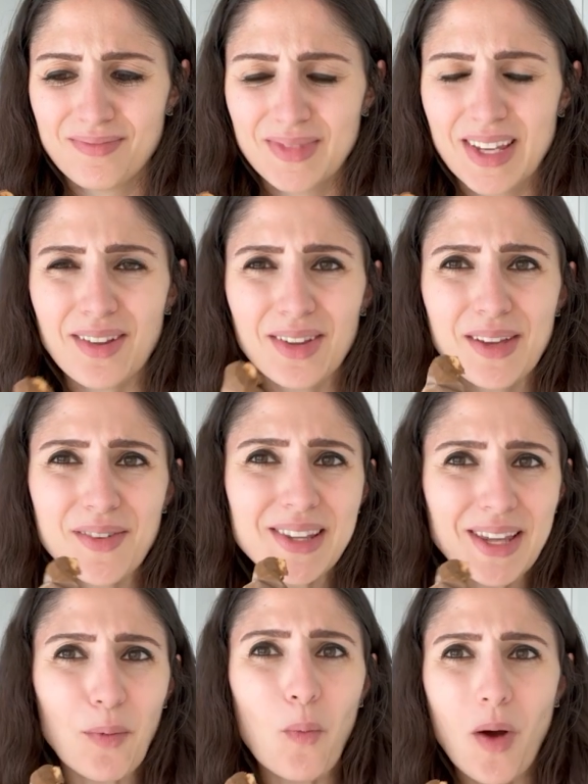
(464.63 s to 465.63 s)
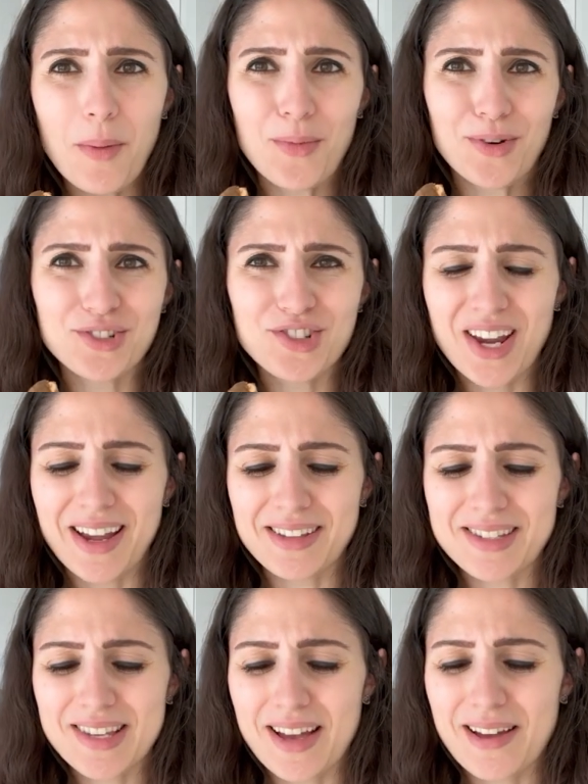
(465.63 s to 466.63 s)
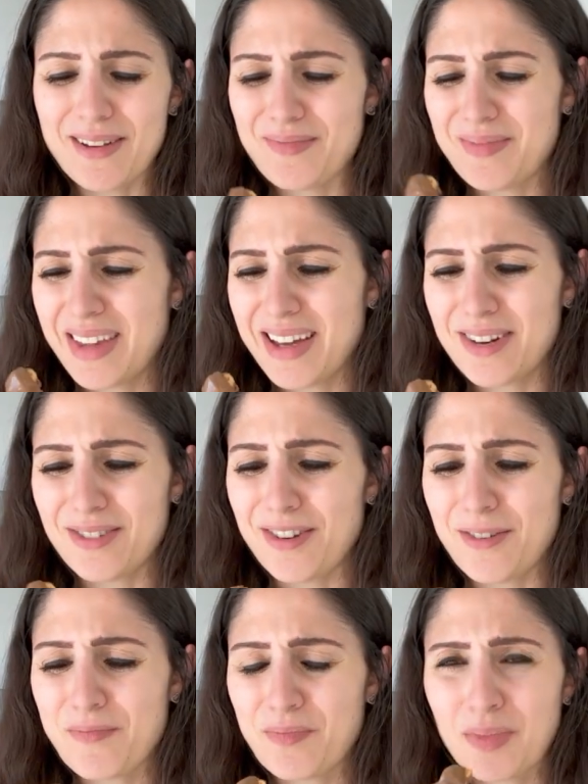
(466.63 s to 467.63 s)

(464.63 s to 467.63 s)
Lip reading: Okay, I'll give it like one more chance at, I don't know.